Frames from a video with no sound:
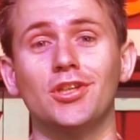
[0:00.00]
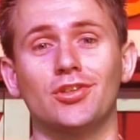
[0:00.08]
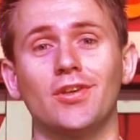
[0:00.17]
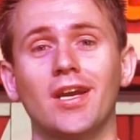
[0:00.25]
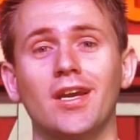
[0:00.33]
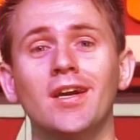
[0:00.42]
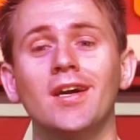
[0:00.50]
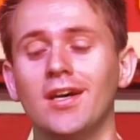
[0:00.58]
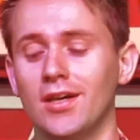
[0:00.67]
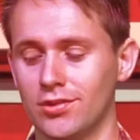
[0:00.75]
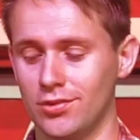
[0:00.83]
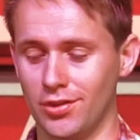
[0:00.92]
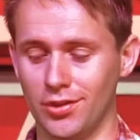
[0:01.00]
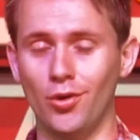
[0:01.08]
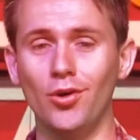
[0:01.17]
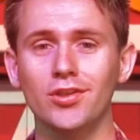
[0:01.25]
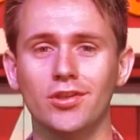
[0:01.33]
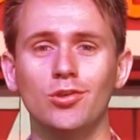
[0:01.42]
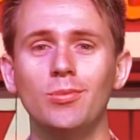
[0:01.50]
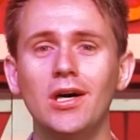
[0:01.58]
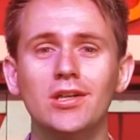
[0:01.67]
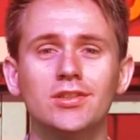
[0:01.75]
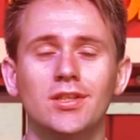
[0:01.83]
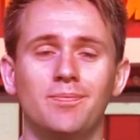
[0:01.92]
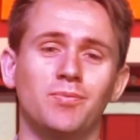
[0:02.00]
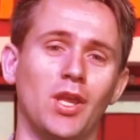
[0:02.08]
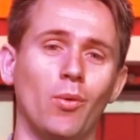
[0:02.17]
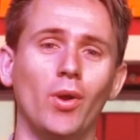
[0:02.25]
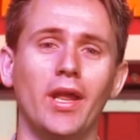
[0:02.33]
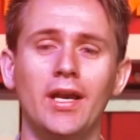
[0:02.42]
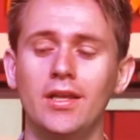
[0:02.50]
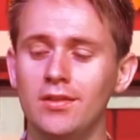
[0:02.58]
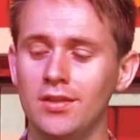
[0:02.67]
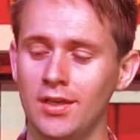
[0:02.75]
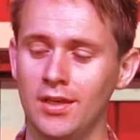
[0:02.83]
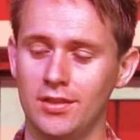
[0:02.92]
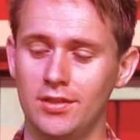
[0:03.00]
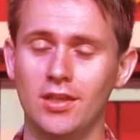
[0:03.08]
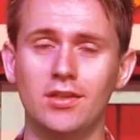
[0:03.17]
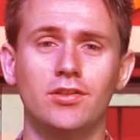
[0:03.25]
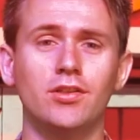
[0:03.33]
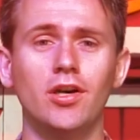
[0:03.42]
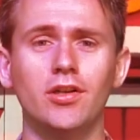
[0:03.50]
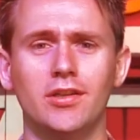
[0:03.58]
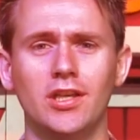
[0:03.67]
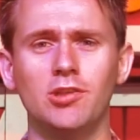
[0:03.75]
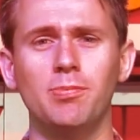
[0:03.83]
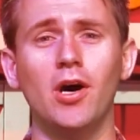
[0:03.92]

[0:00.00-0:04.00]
the trick. So you're gonna hold the 2 balls in one hand. You know that this